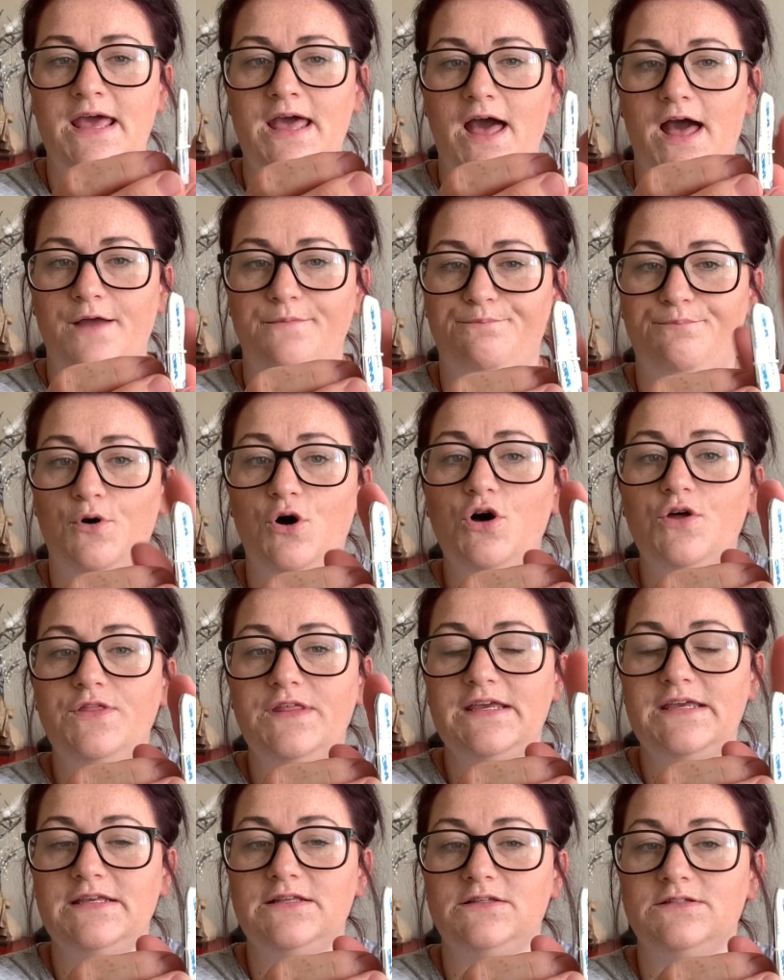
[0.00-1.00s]
I bought
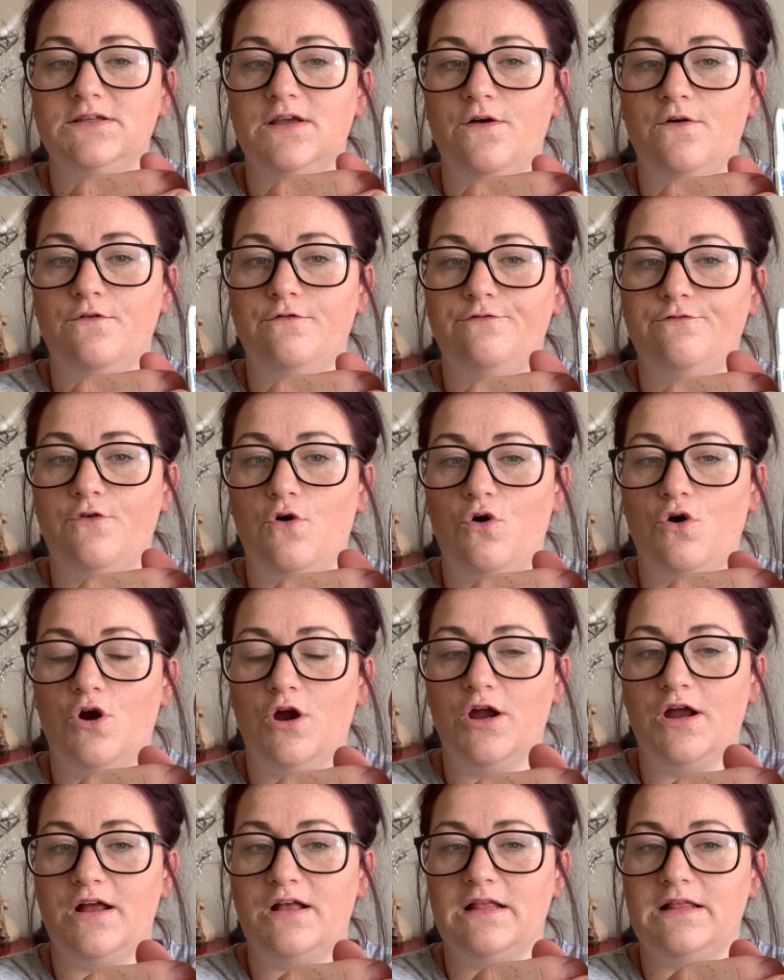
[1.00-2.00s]
these
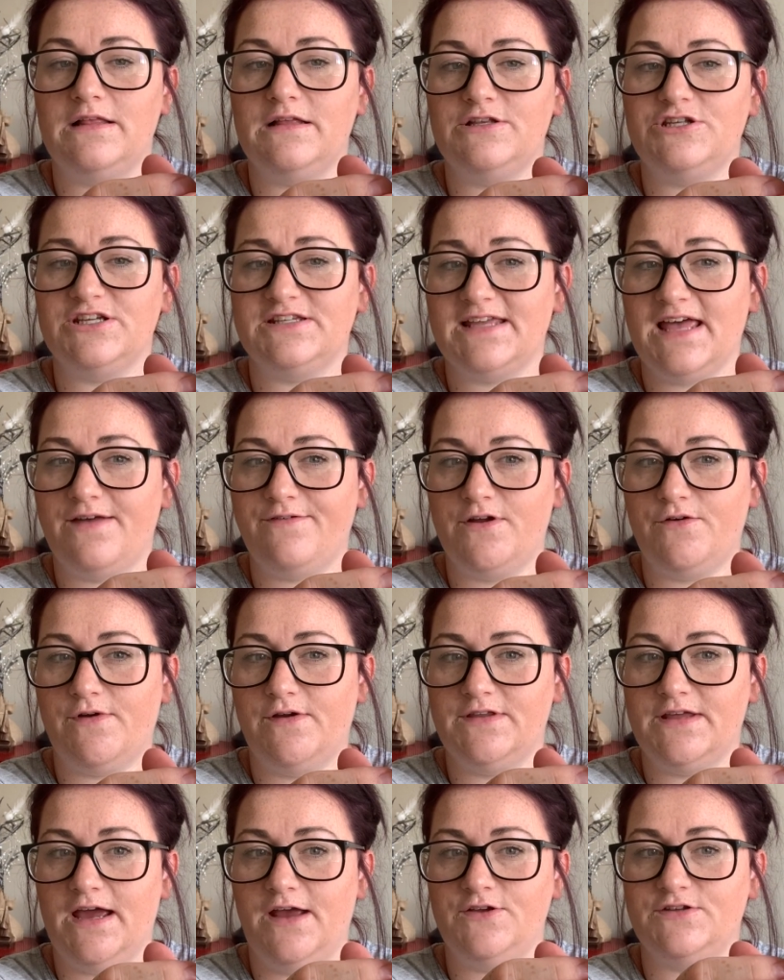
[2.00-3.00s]
for just having
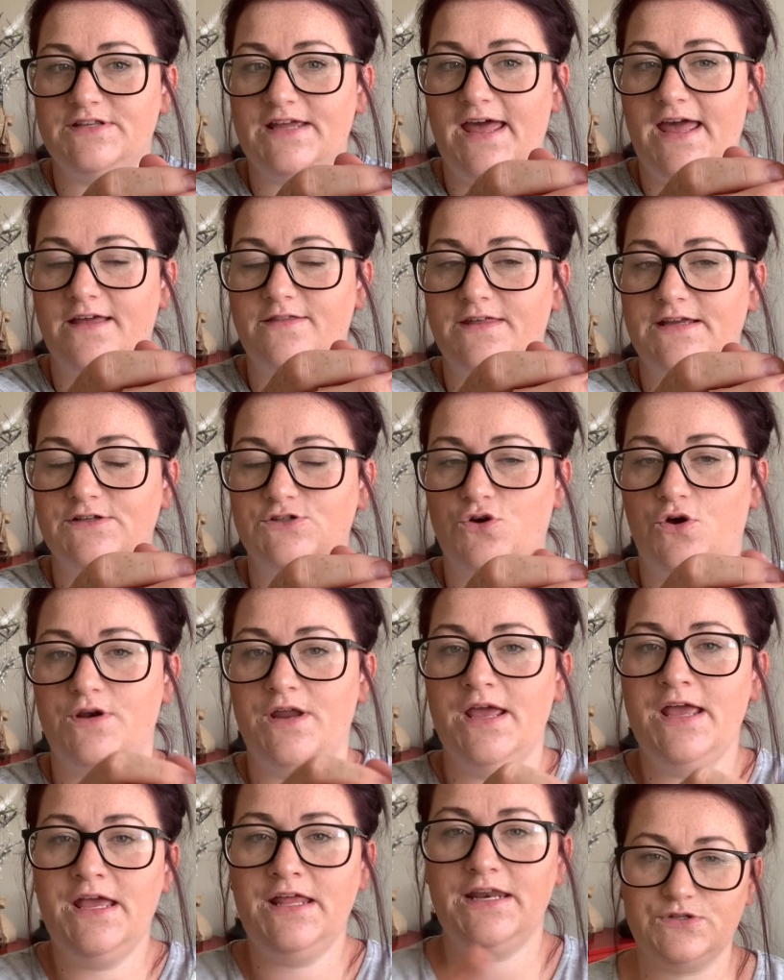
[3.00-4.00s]
around the house to hang things on.
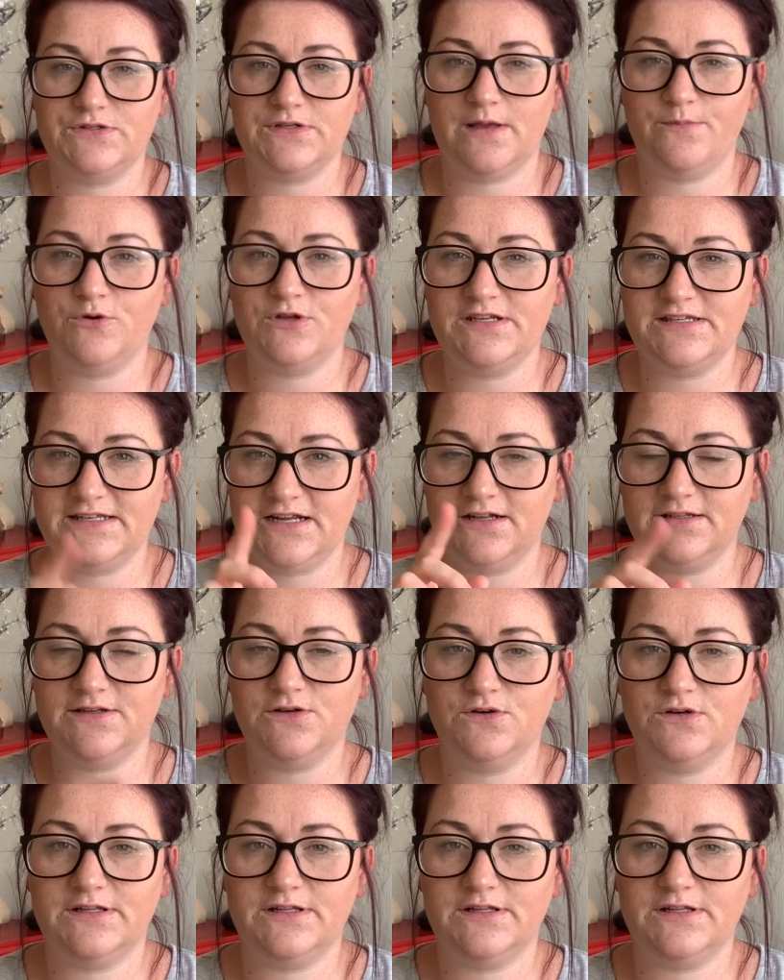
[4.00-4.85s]
I'm going to start a little